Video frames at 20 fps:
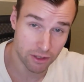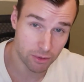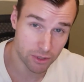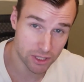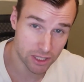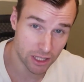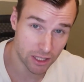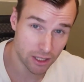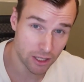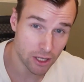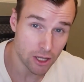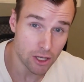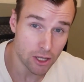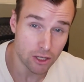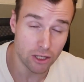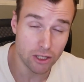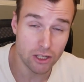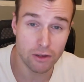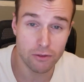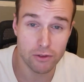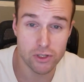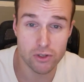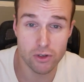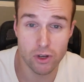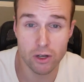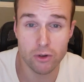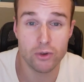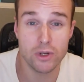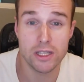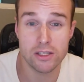70%. You need to have a
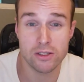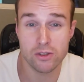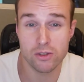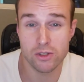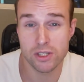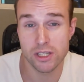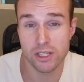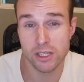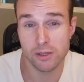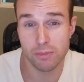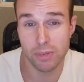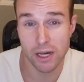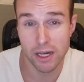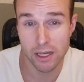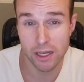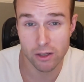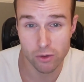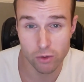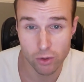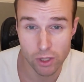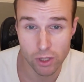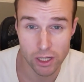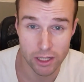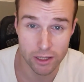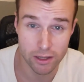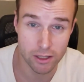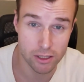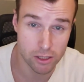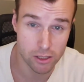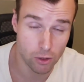strong reason to still buy Google
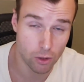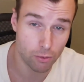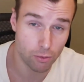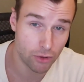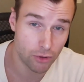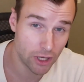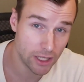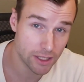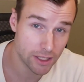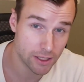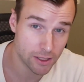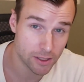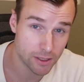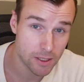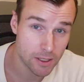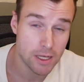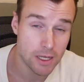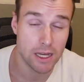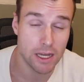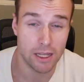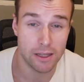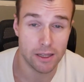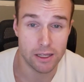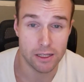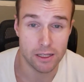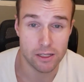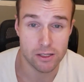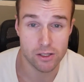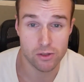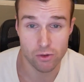at these low prices. And
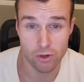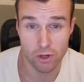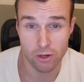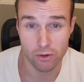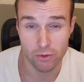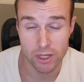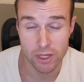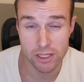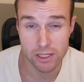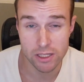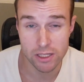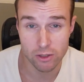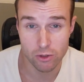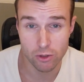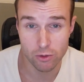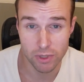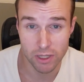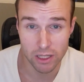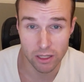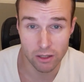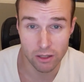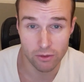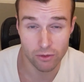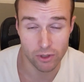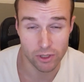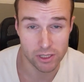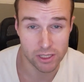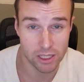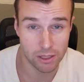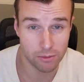that strong reason could be,
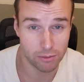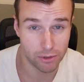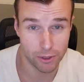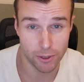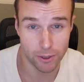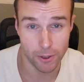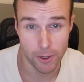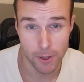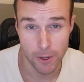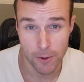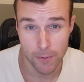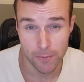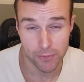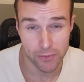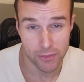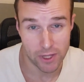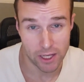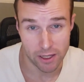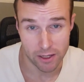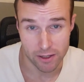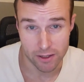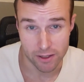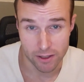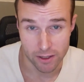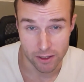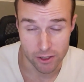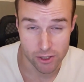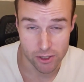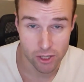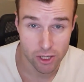for example, that
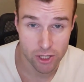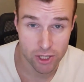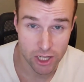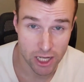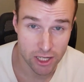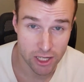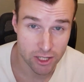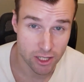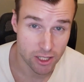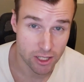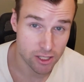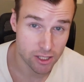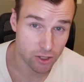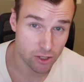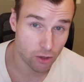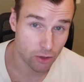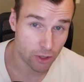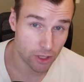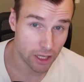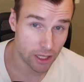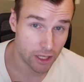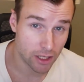the search engine isn't going